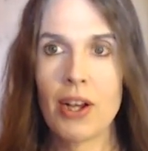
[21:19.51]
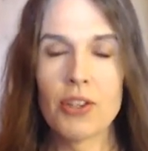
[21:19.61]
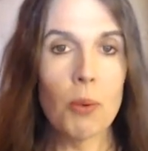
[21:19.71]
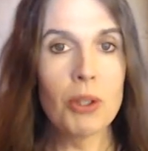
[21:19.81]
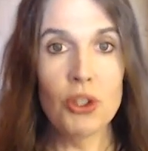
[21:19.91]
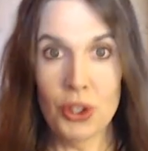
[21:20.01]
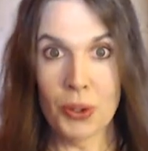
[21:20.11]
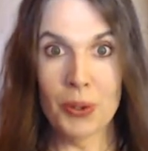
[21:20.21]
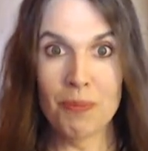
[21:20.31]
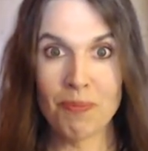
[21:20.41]
So what you
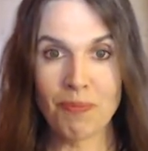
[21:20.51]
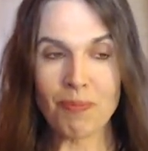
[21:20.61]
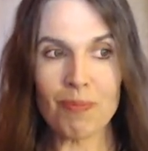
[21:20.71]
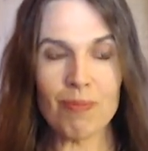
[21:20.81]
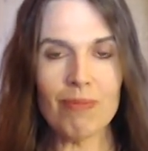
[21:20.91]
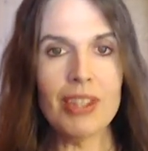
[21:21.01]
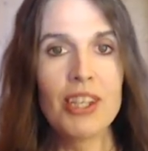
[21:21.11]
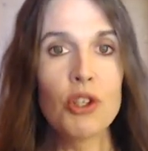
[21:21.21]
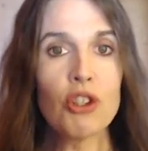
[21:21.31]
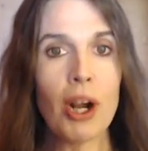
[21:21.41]
do
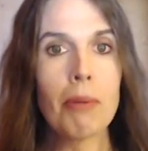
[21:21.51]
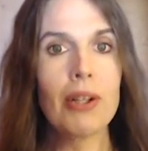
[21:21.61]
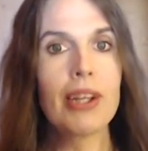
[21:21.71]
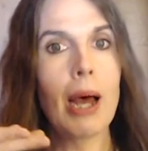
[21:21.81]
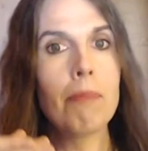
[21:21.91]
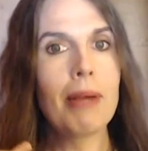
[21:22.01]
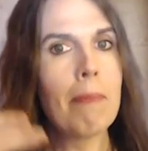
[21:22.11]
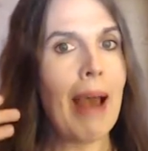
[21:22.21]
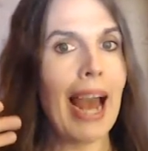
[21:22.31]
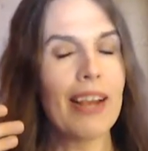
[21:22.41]
is you try and pull it up and
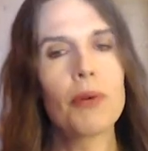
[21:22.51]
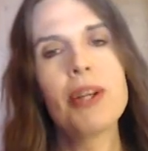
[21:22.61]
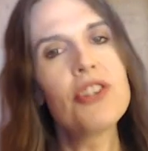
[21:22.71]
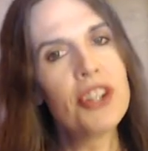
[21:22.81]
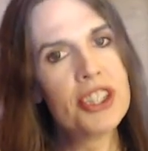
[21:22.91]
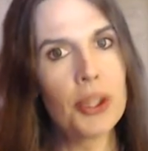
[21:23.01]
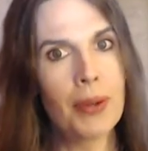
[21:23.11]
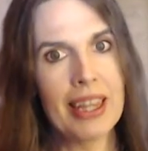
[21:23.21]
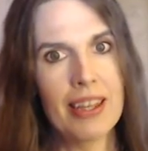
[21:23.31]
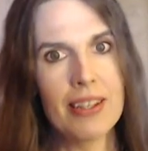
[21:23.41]
back. And the reason you're
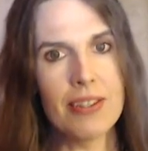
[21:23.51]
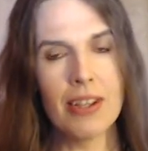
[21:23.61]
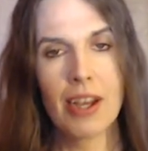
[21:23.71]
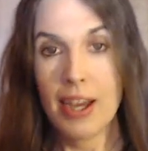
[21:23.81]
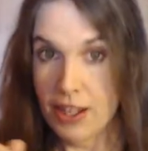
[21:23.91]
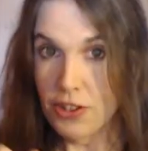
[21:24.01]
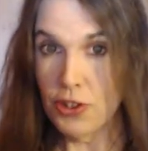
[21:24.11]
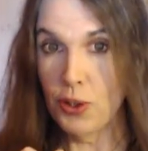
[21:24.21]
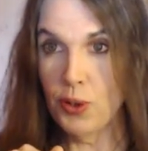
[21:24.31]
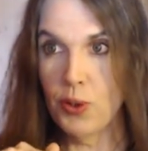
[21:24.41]
doing this is
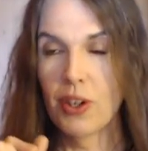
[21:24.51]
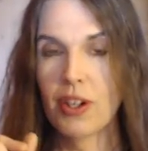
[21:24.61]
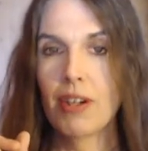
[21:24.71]
to